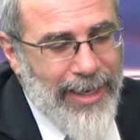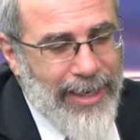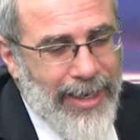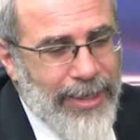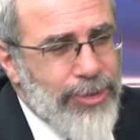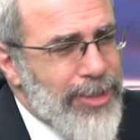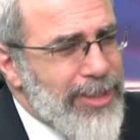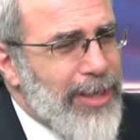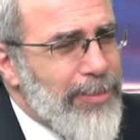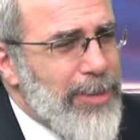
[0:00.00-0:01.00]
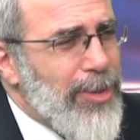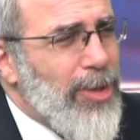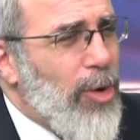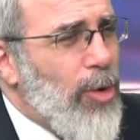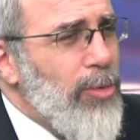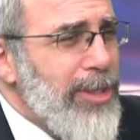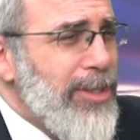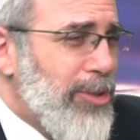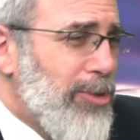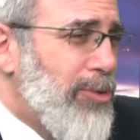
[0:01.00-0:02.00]
I usually tell people
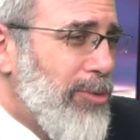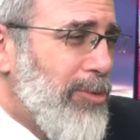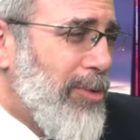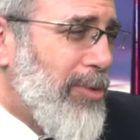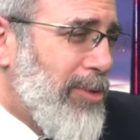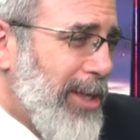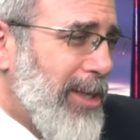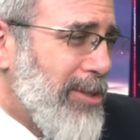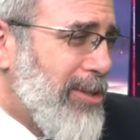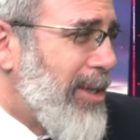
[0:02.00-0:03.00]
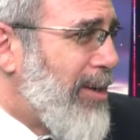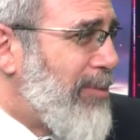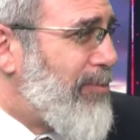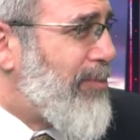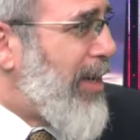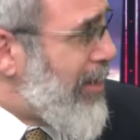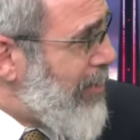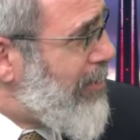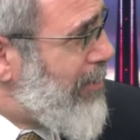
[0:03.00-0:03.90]
only to do things that are fun.